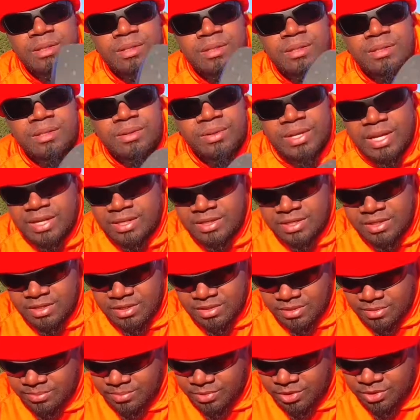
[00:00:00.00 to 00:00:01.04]
So yeah, this is
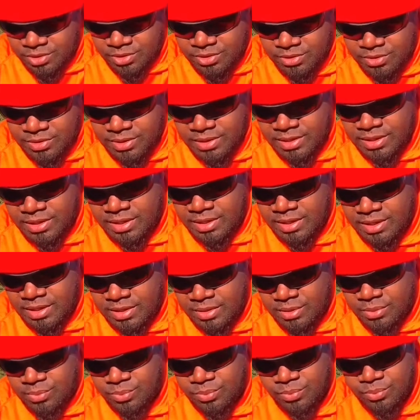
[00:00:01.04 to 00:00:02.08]
your bowl.
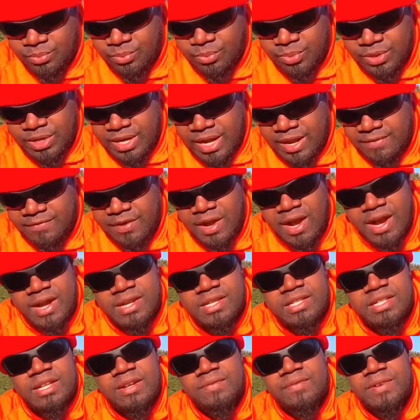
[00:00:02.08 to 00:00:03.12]
When you have
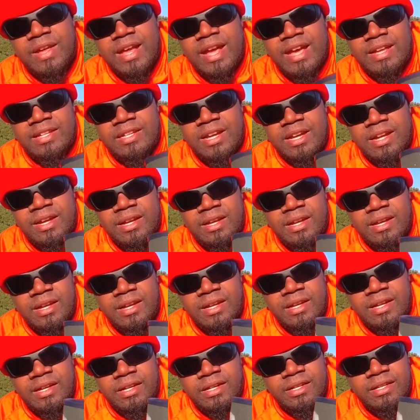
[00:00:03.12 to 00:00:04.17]
hot stuff, it has
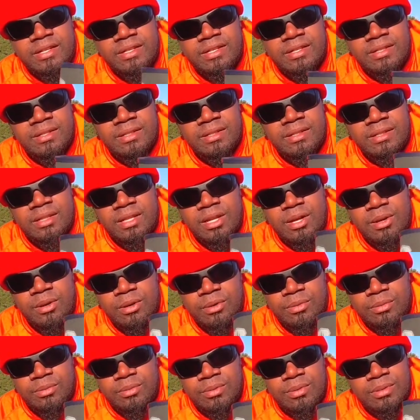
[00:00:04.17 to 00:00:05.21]
a
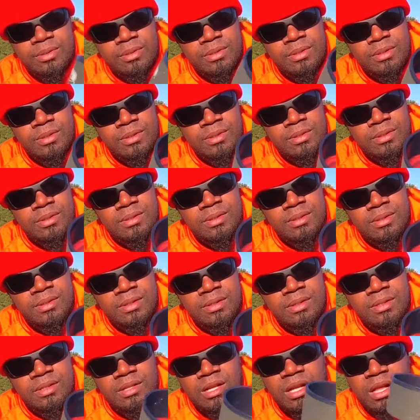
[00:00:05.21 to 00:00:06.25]
little
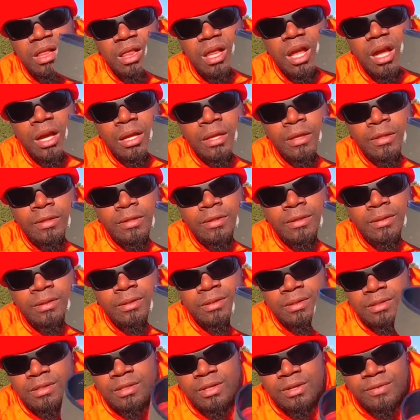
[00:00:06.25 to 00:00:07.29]
cloth.
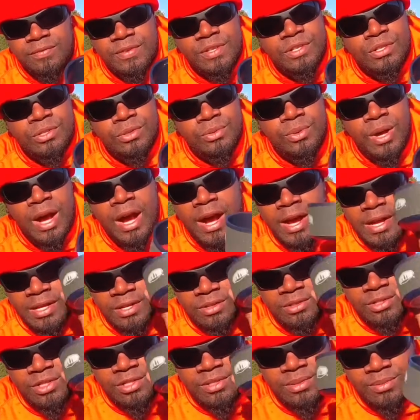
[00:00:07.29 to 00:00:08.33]
So if it's too hot,
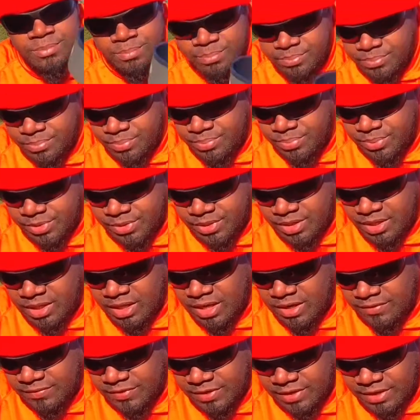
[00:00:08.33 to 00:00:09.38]
you just put the
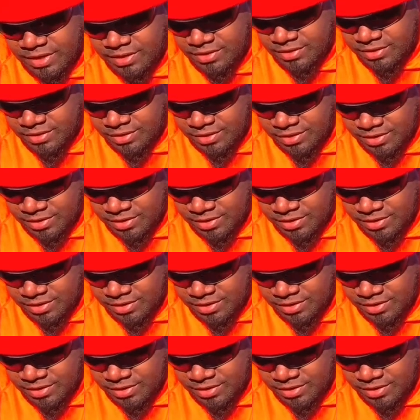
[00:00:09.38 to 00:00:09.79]
cloth in there and you're